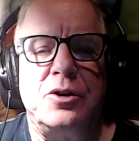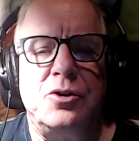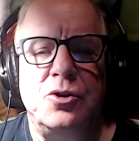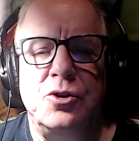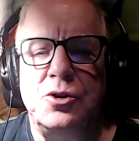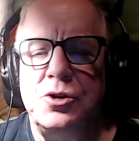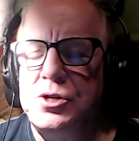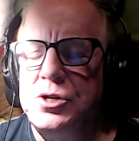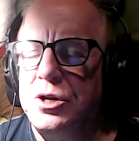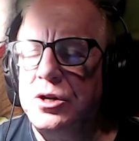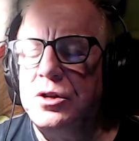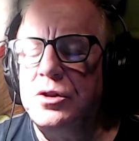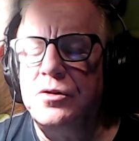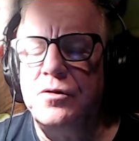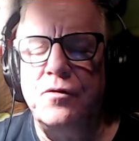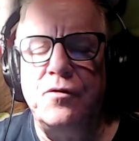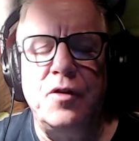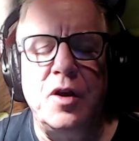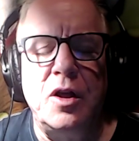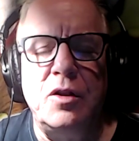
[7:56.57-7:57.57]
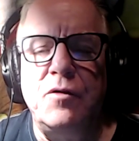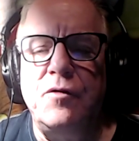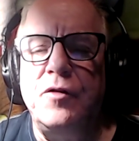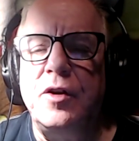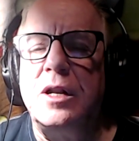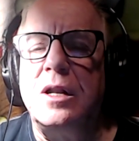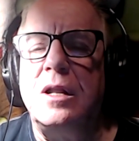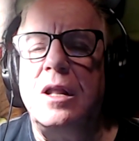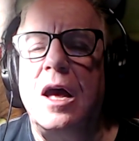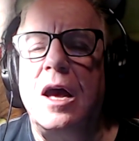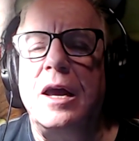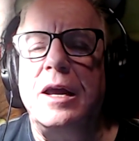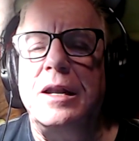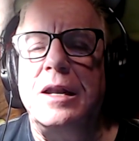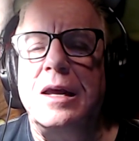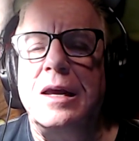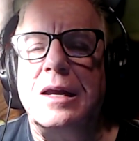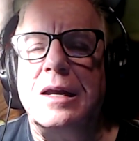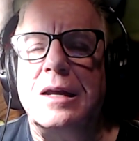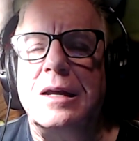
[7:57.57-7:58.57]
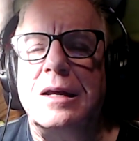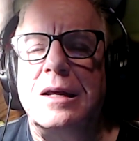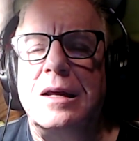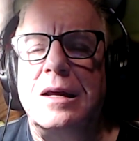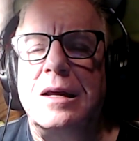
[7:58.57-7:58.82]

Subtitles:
cushion's velvet lining